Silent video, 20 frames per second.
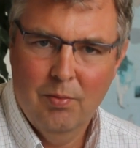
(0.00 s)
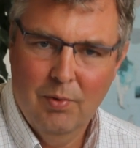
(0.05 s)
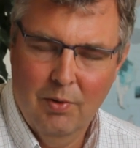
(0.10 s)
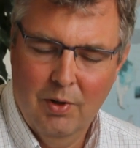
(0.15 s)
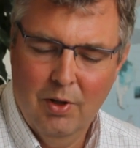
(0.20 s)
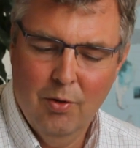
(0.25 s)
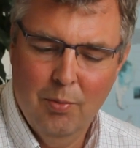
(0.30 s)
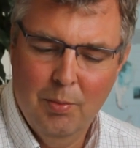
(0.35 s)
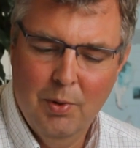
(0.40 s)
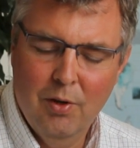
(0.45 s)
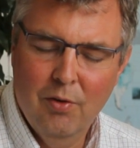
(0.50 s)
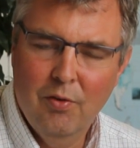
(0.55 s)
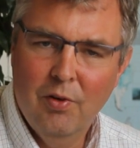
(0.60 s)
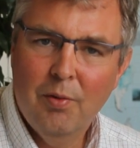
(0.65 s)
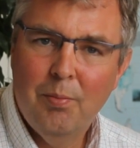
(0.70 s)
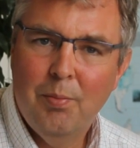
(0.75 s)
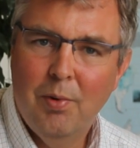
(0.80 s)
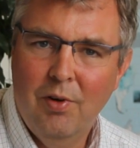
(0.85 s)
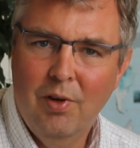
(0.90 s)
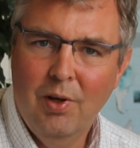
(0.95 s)
little bit of a
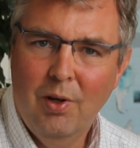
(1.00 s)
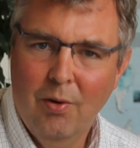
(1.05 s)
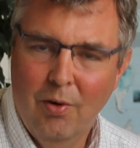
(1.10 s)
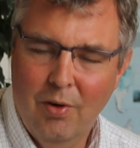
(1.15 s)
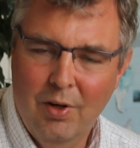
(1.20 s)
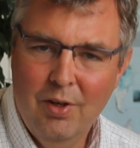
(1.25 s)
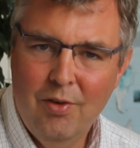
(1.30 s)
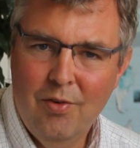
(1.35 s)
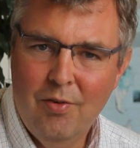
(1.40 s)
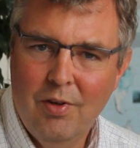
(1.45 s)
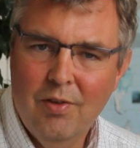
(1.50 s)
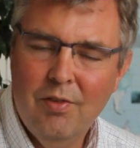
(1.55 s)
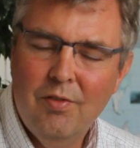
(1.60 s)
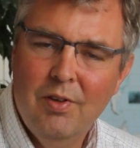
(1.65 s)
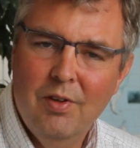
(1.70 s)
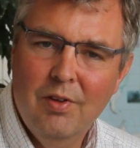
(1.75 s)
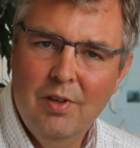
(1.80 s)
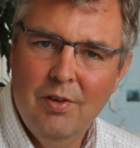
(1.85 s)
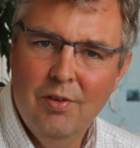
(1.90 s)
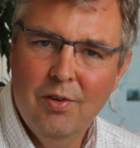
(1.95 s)
particular interest
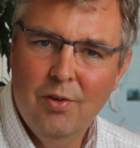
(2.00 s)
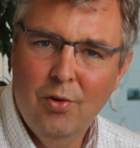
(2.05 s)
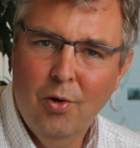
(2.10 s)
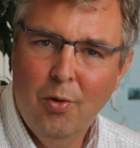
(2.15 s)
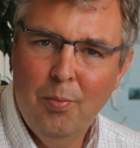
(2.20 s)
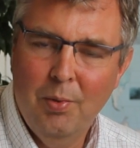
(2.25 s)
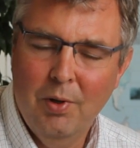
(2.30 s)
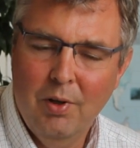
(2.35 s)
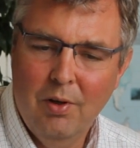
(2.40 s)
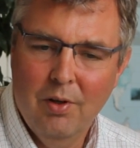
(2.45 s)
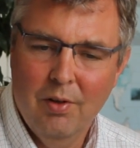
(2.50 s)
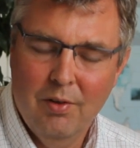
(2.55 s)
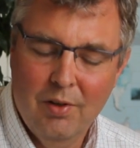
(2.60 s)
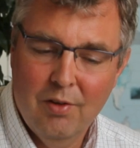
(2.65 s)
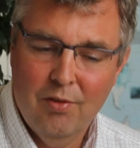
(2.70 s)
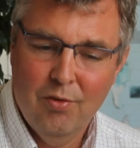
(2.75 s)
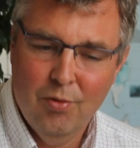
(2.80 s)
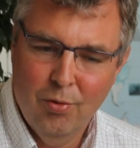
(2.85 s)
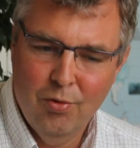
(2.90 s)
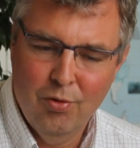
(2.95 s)
in the topic, and
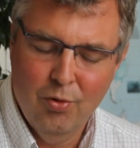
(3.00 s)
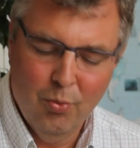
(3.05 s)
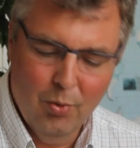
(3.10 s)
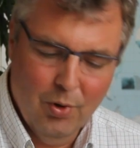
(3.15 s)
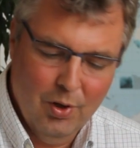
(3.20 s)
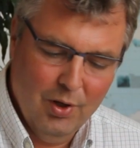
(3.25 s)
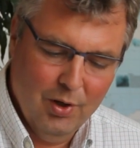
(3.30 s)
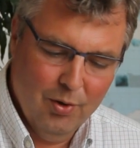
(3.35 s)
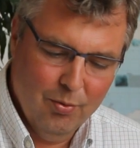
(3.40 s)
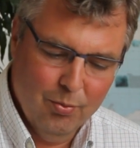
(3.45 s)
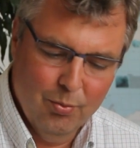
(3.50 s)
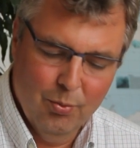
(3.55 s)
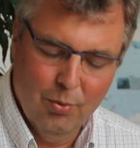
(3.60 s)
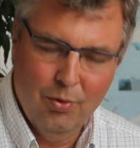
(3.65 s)
that's also why I